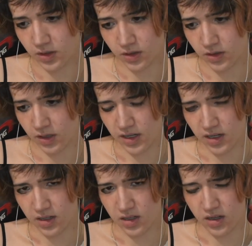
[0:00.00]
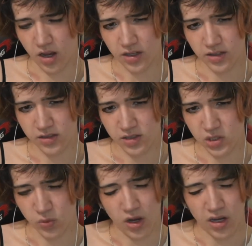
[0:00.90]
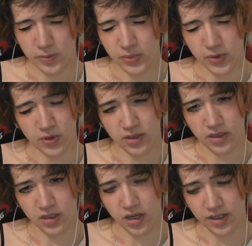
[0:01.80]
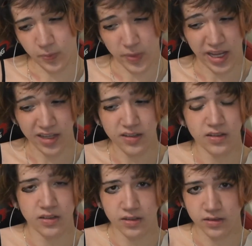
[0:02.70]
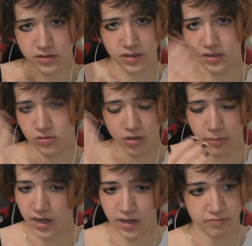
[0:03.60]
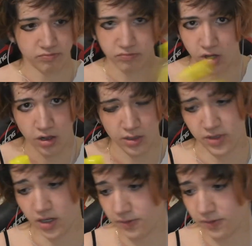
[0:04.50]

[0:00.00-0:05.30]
in a cotton swab or a cotton pad. Just like scrub it and it all comes off.